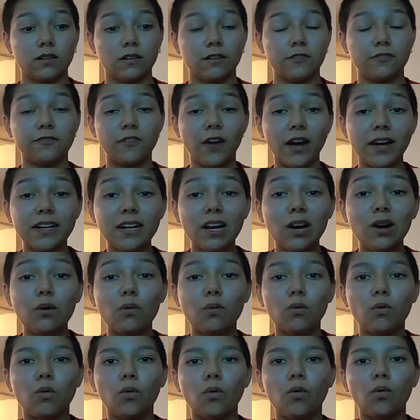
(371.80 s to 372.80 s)
find
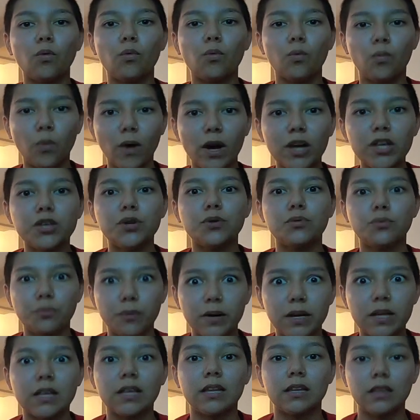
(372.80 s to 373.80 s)
out what you
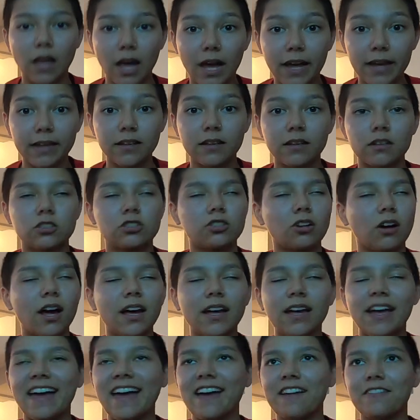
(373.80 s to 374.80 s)
really like.
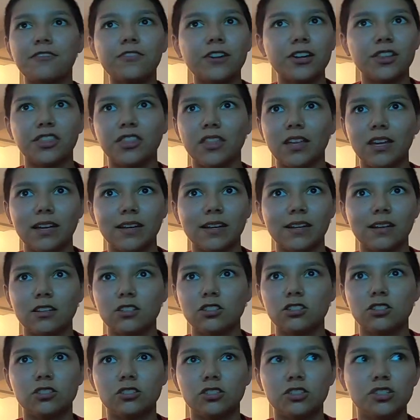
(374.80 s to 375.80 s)
Try everything.
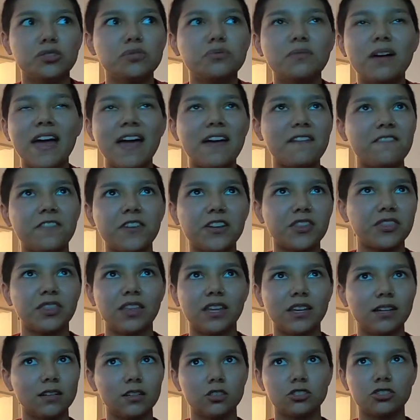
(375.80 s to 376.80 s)
Do
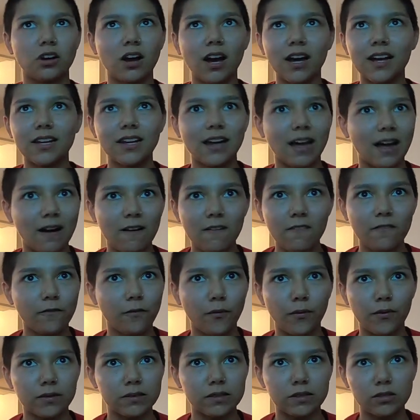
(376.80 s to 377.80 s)
everything. Try it out
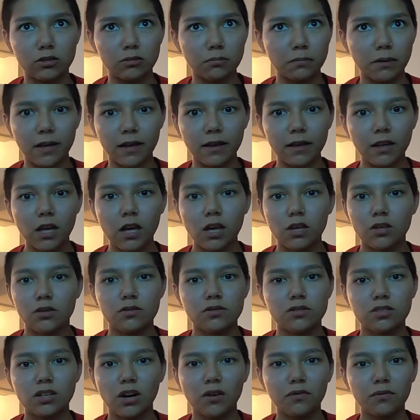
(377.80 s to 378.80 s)
for a little bit.
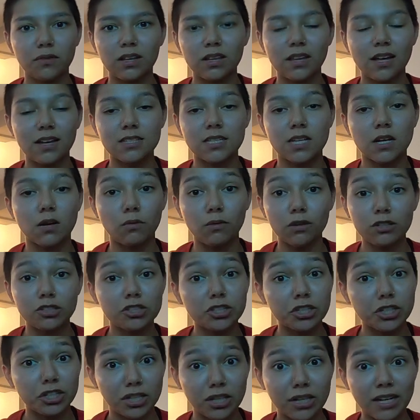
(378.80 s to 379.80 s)
You start realizing what
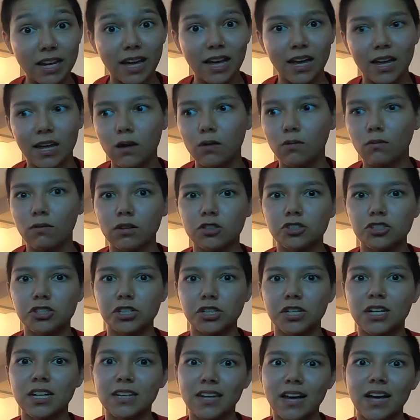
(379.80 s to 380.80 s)
you're good at and what
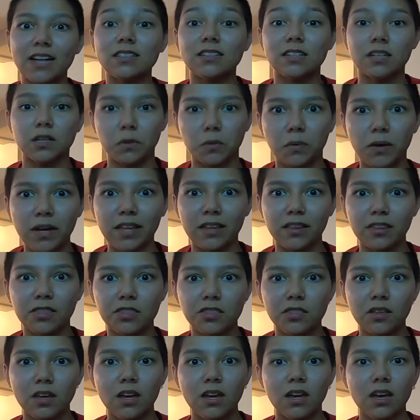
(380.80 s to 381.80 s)
you're connecting with.
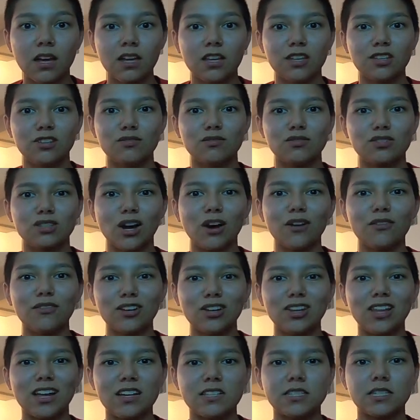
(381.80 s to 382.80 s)
You start
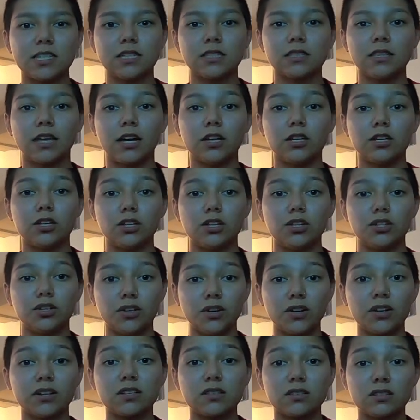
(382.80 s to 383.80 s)
realizing that
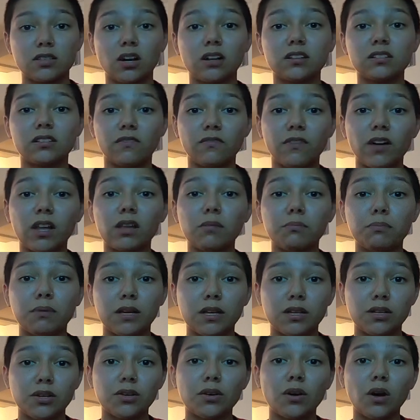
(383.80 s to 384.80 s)
you're going to start
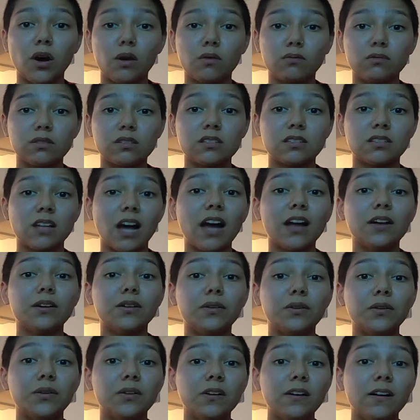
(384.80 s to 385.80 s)
developing your own
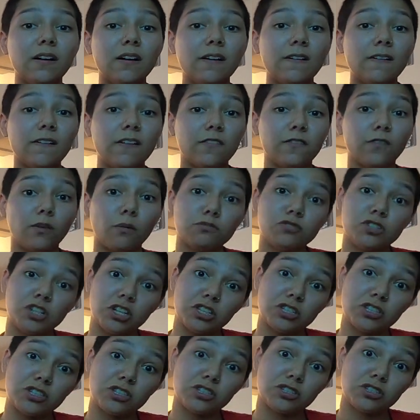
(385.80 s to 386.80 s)
style from
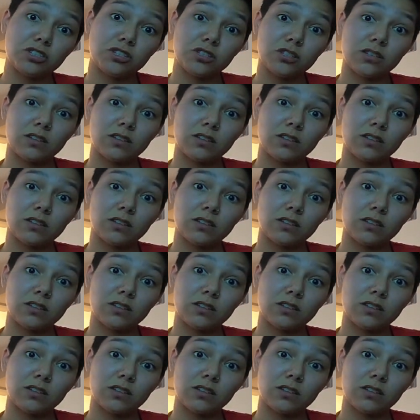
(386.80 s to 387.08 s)
just